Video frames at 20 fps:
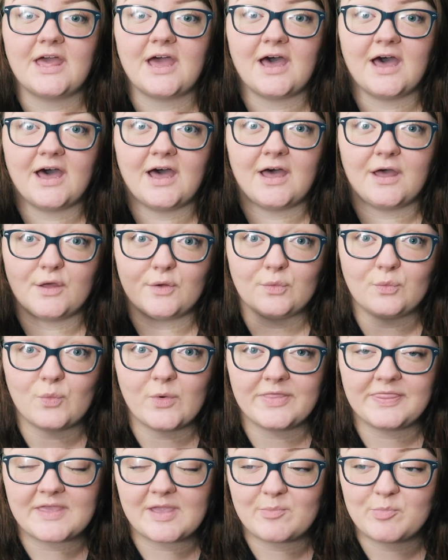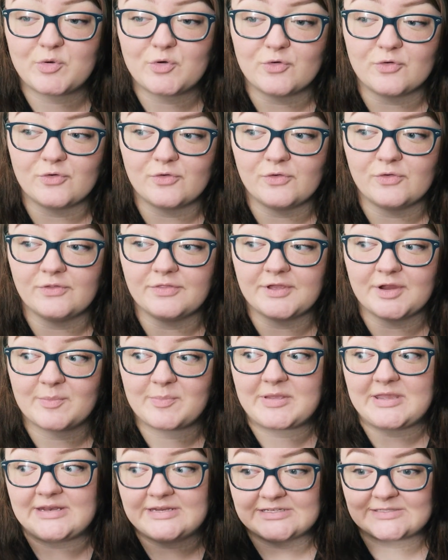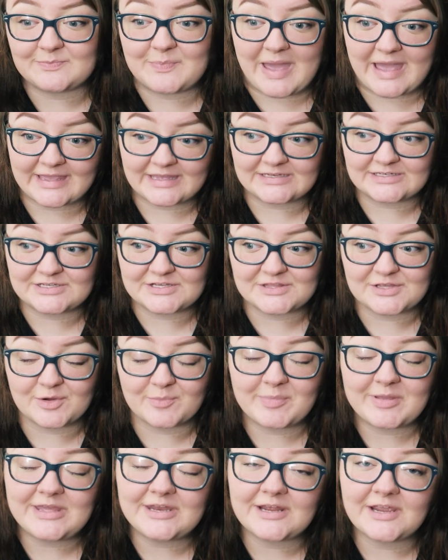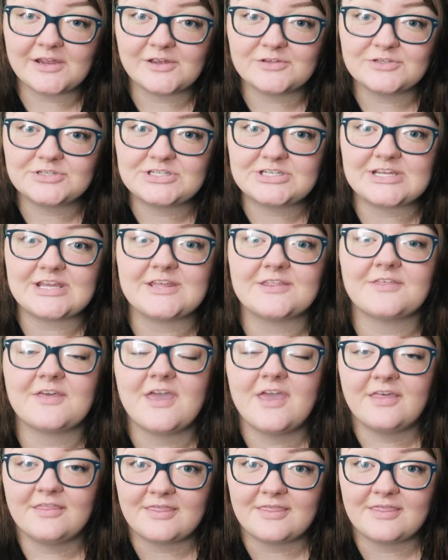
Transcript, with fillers: uh, when they pull their penis back into their penile sheath,